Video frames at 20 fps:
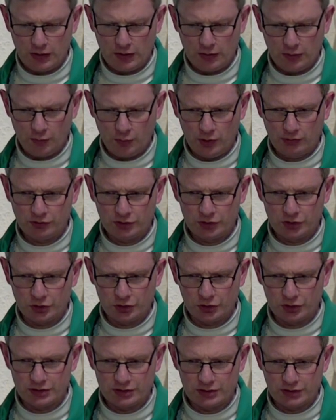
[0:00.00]
we
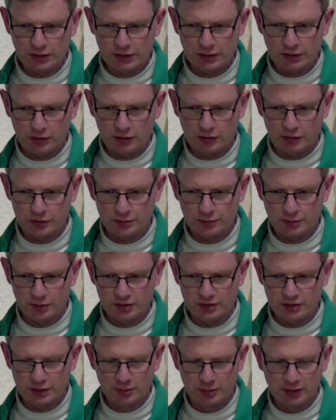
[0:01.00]
rejoice in the Lord's mercy.
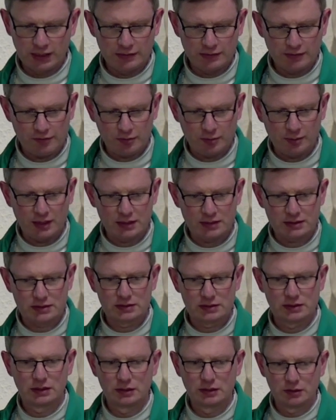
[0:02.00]
At the beginning of every Mass,
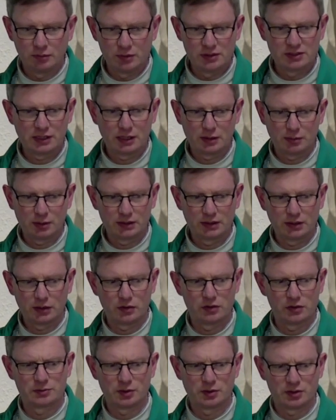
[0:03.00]
we celebrate the
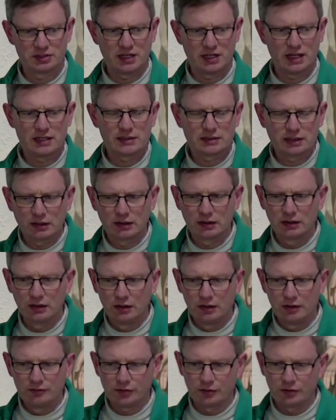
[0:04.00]
Lord's mercy, asking
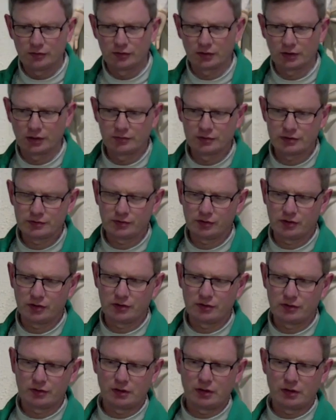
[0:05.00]
for forgiveness for
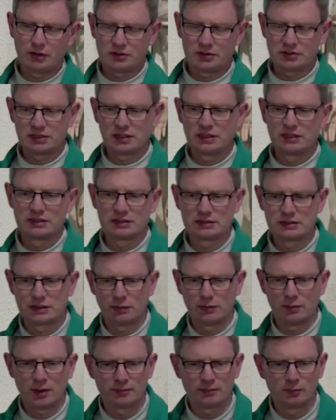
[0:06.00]
our sins, that
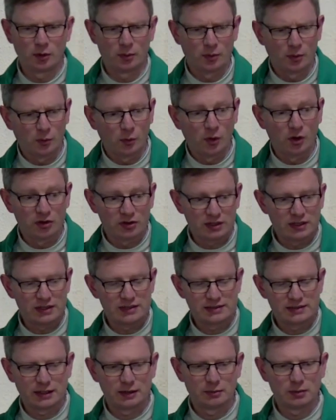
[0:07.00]
we might more worthily
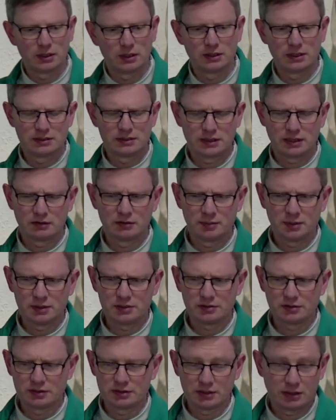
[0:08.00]
celebrate these sacred
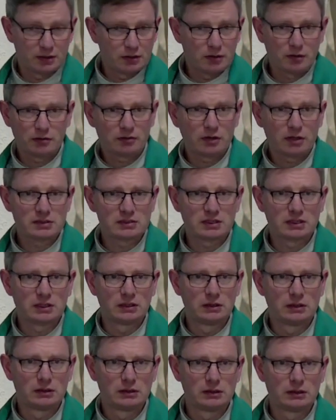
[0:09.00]
mysteries. And the Lord grants it.
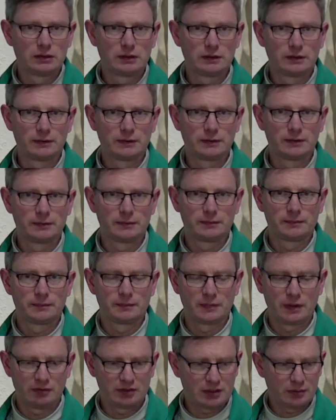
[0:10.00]

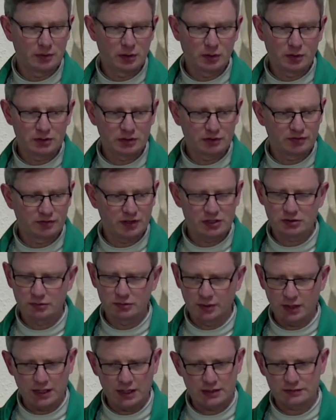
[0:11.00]
Every time we go to confession,
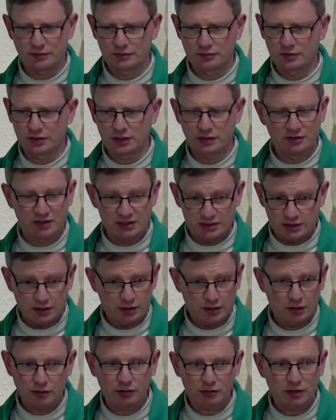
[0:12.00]
we ask for forgiveness, and the
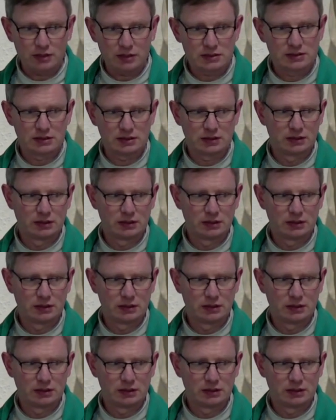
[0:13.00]
Lord grants it.